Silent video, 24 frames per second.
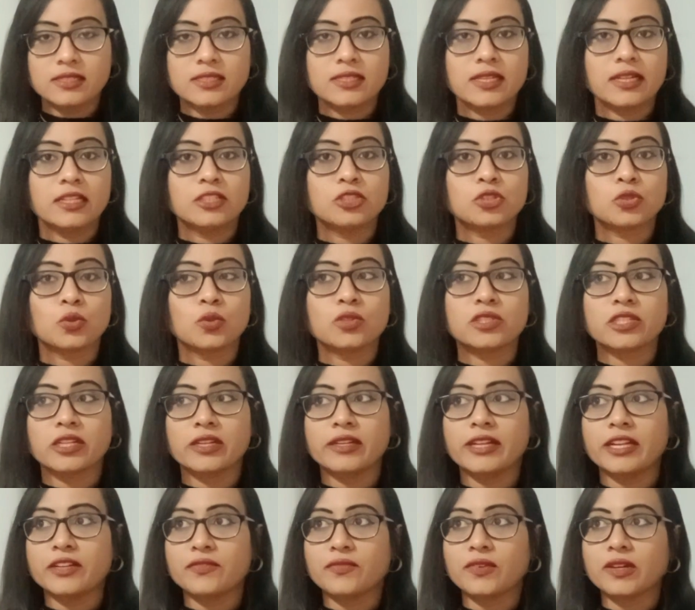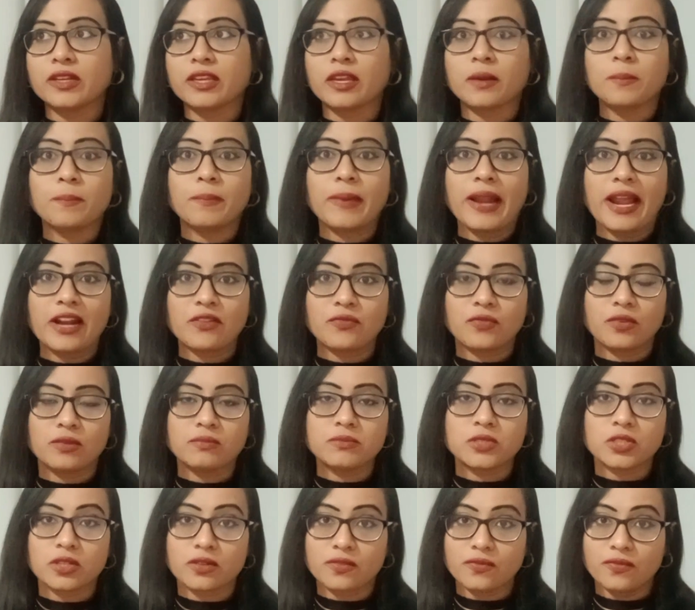and social networking platforms
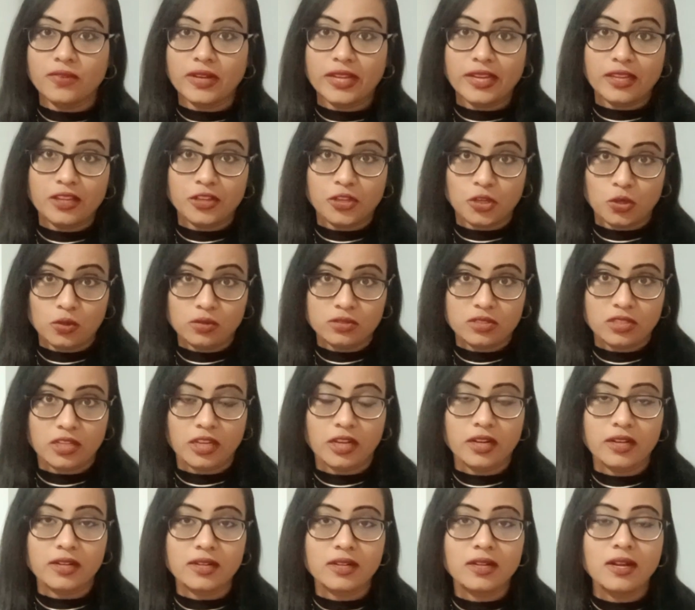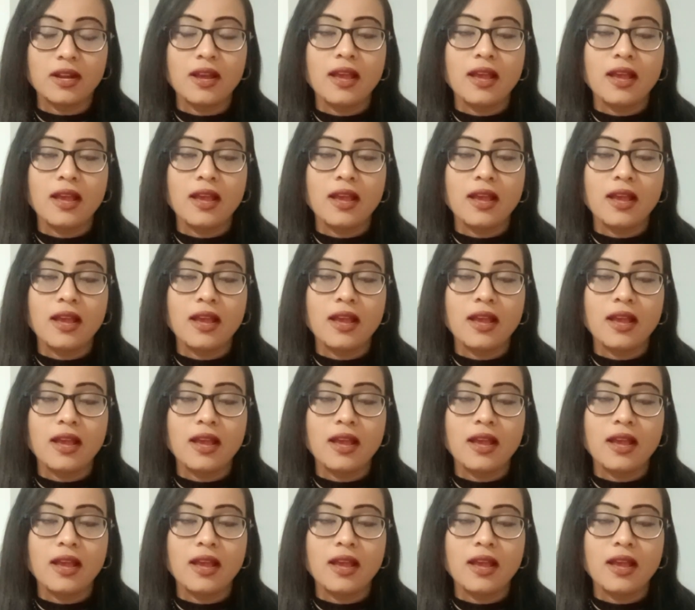are very huge here,